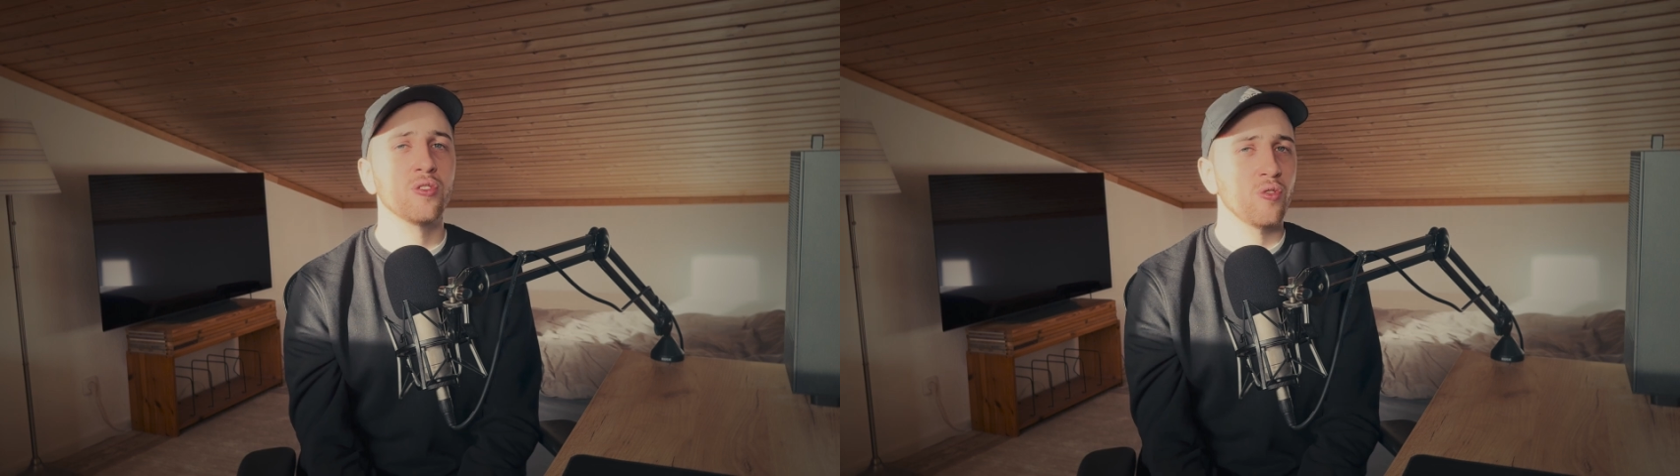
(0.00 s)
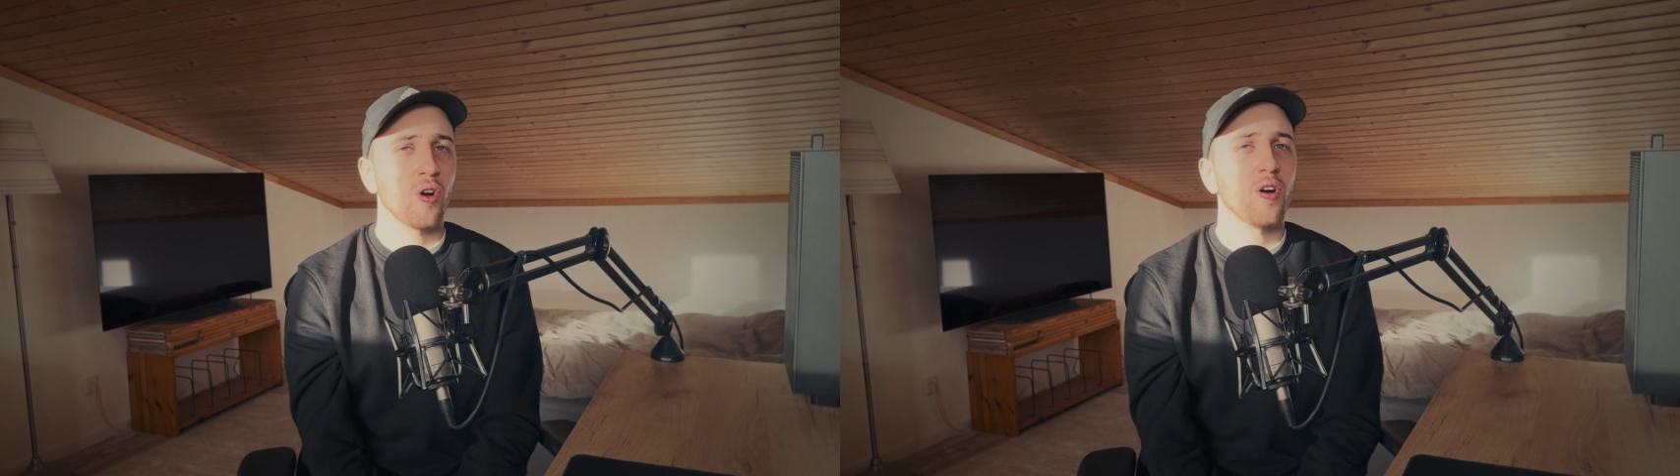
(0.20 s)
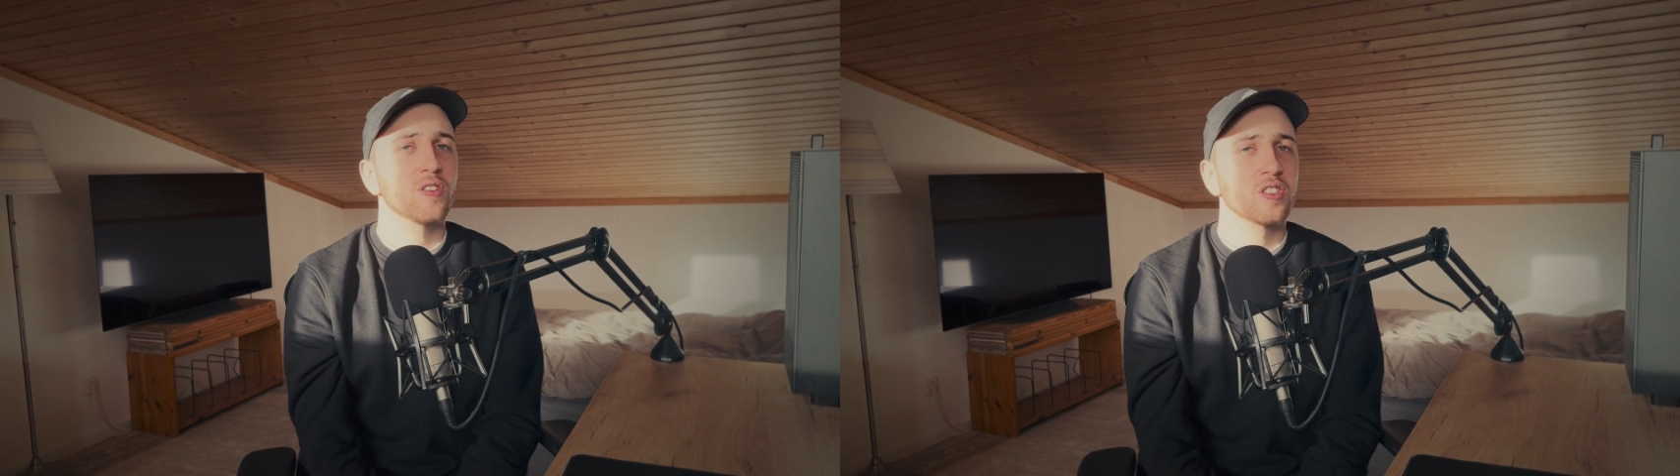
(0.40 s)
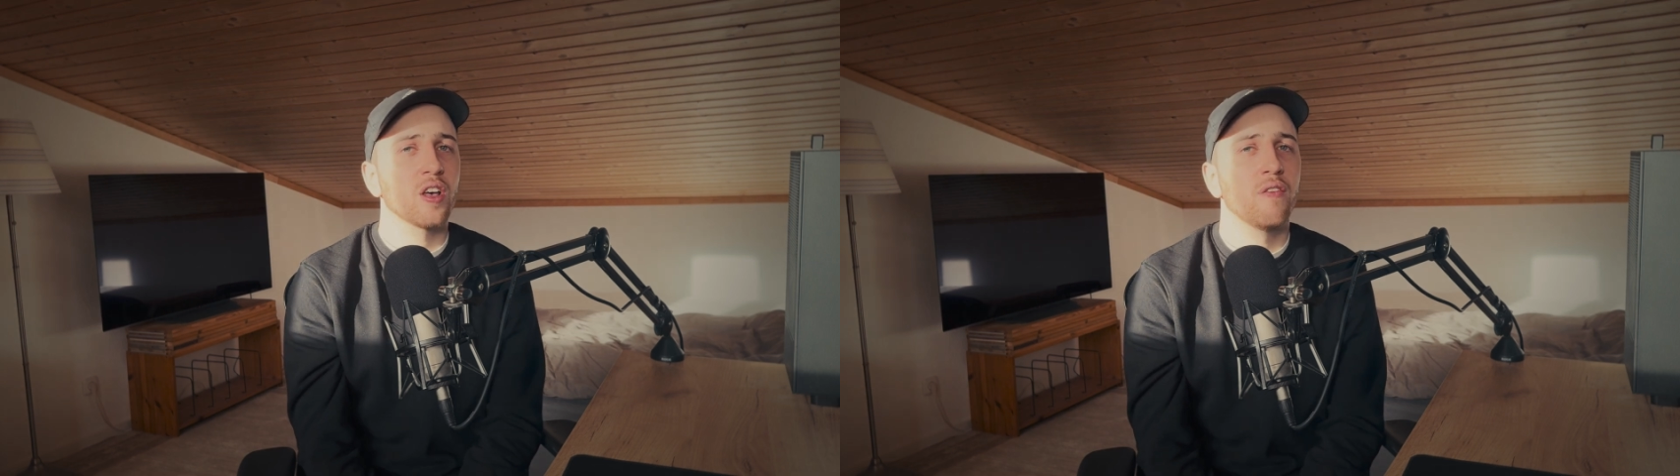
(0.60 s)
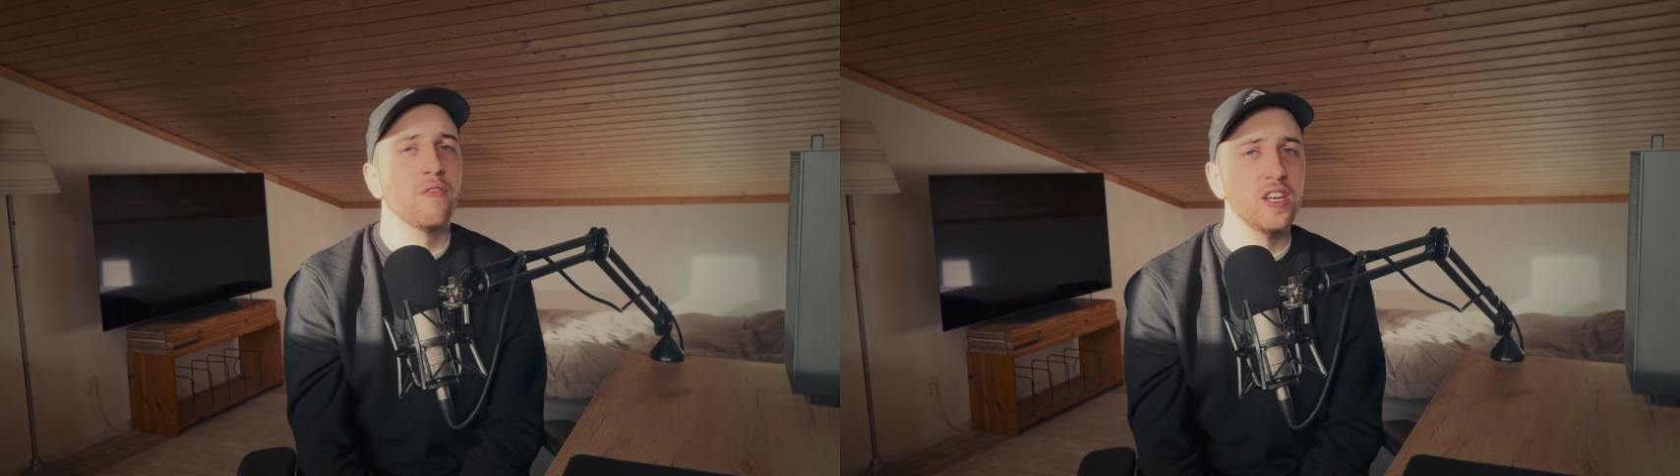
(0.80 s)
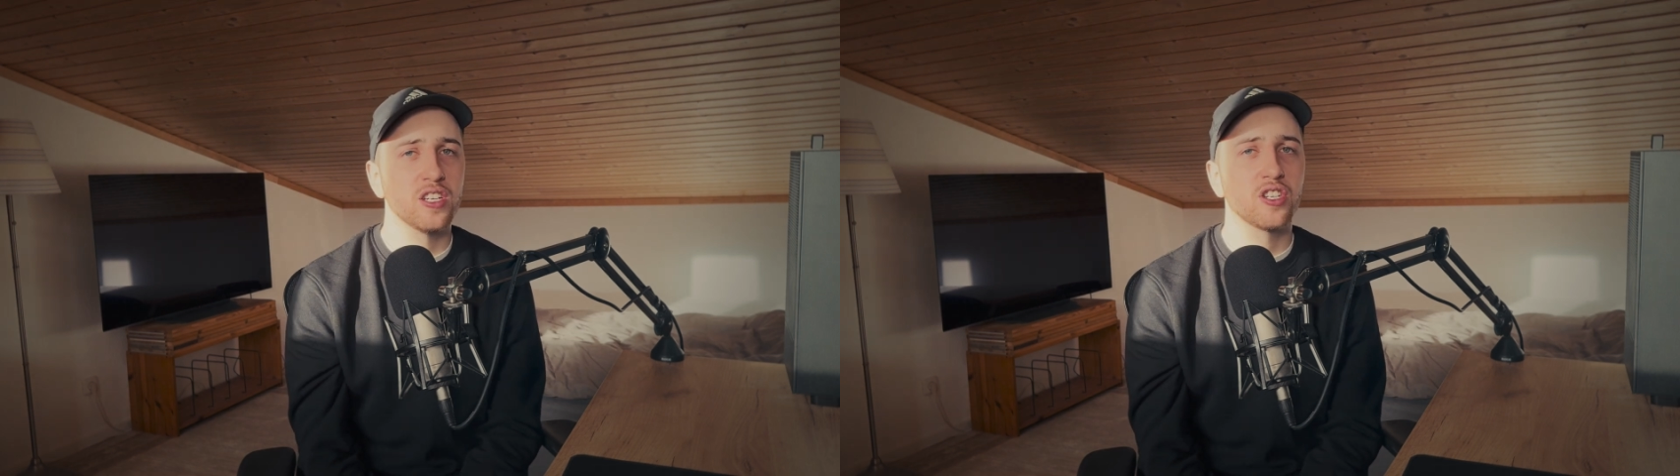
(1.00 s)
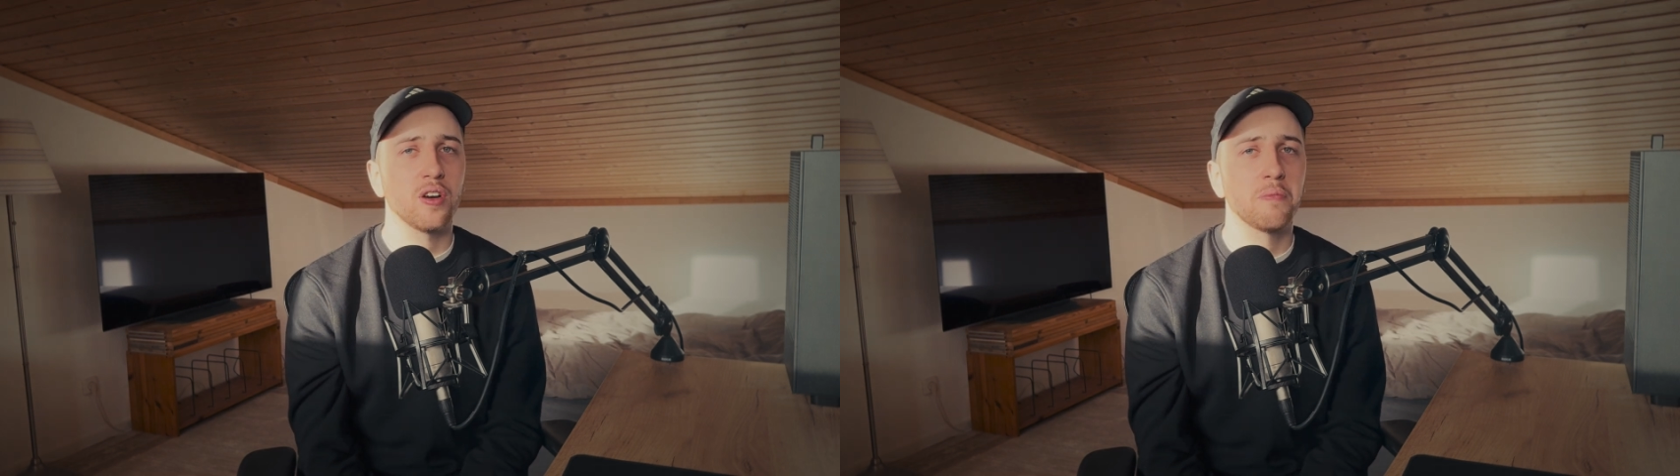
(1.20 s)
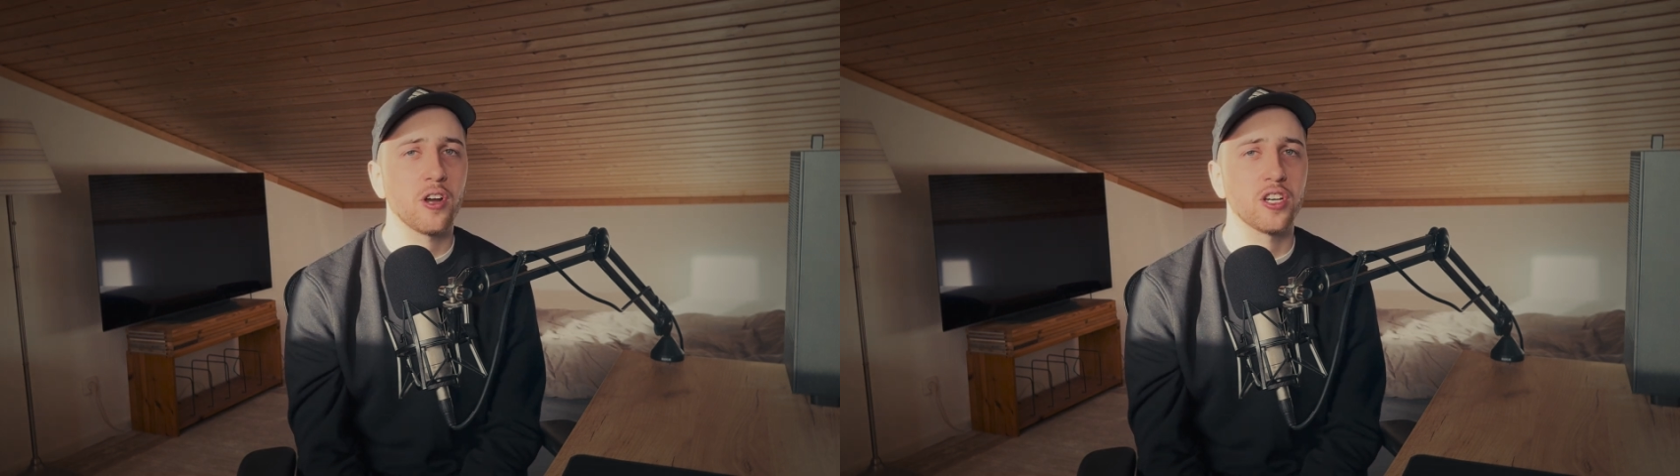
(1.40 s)
to also finish your
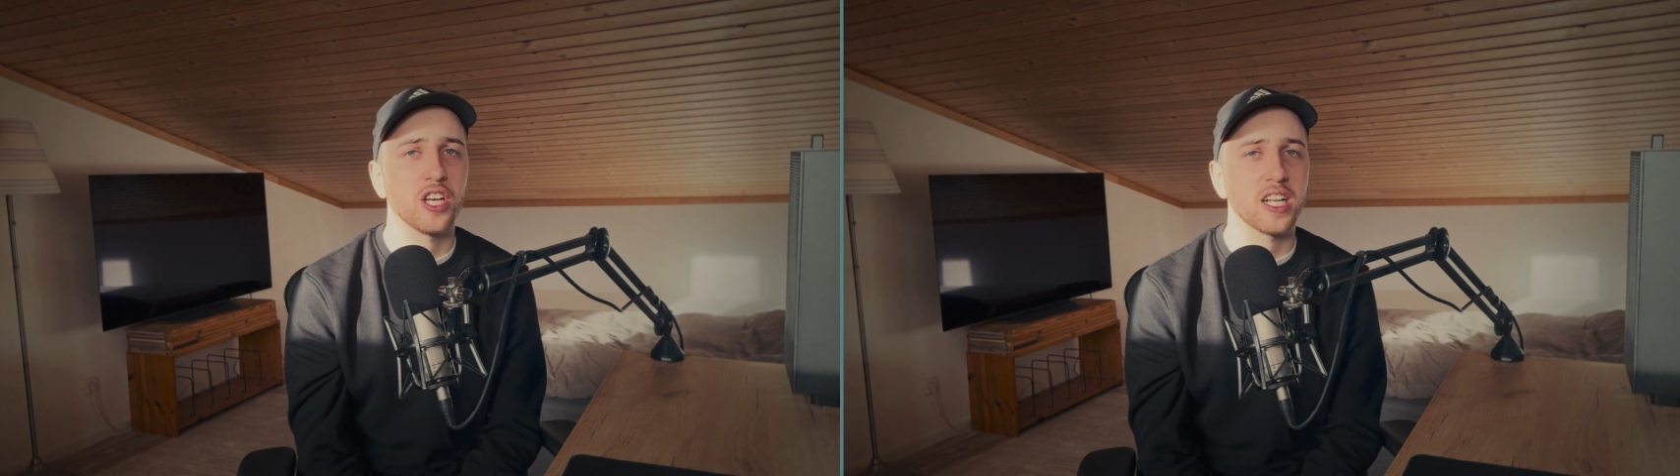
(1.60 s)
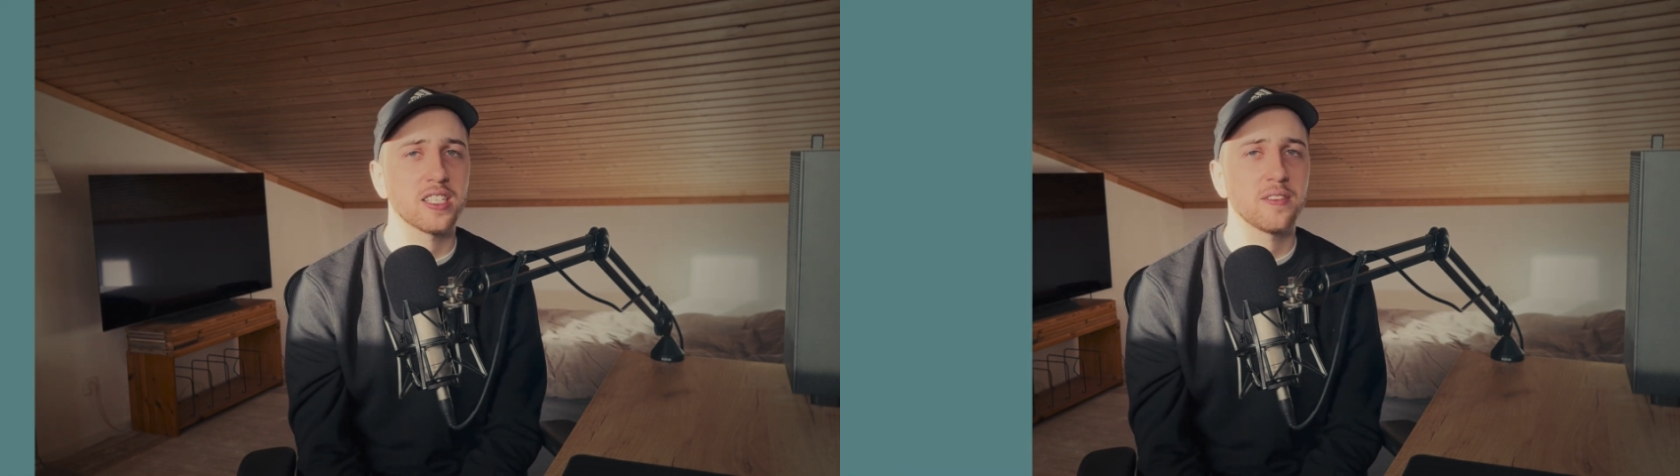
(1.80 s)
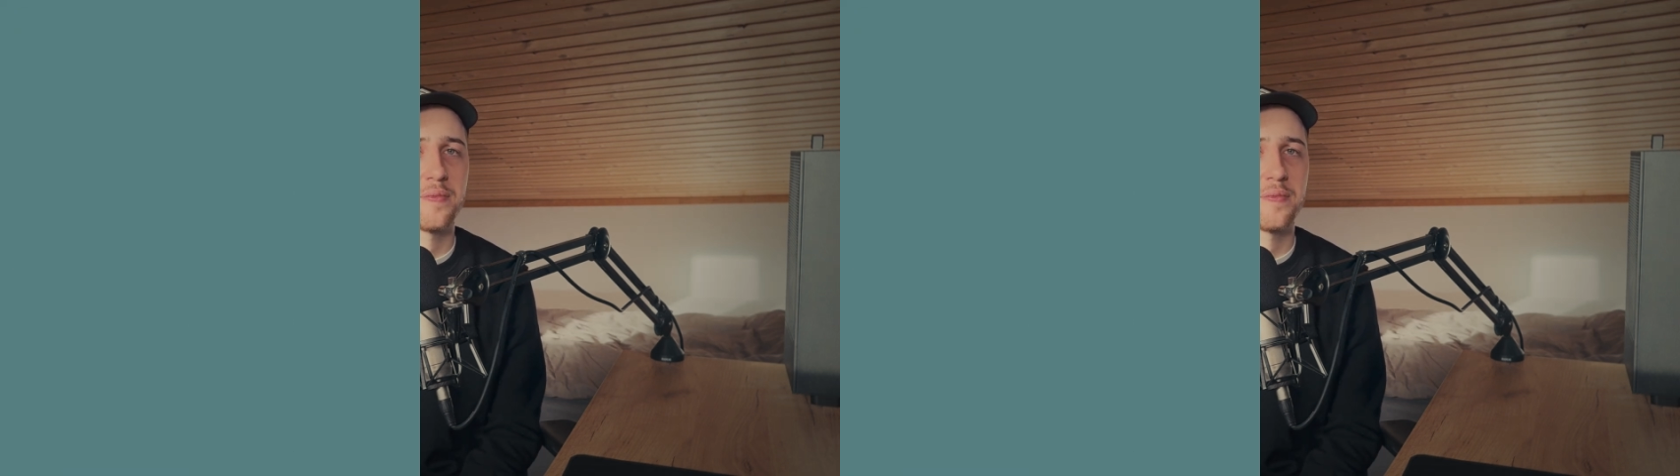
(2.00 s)
projects.